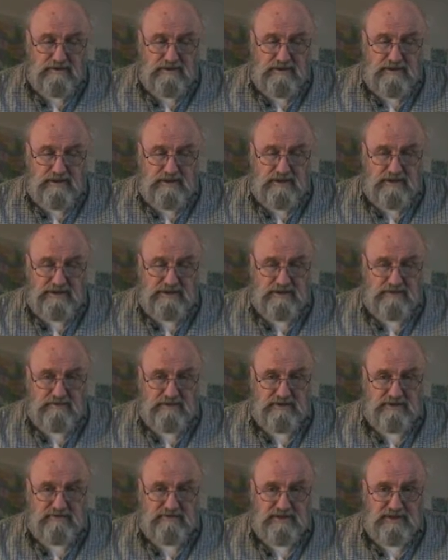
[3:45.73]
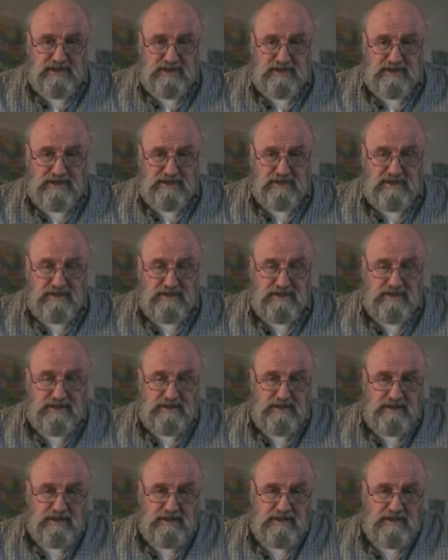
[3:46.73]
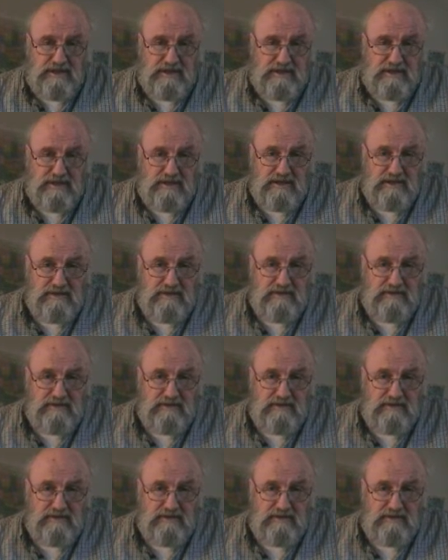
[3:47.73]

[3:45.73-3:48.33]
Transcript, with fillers: in a similar vein, the, the uh,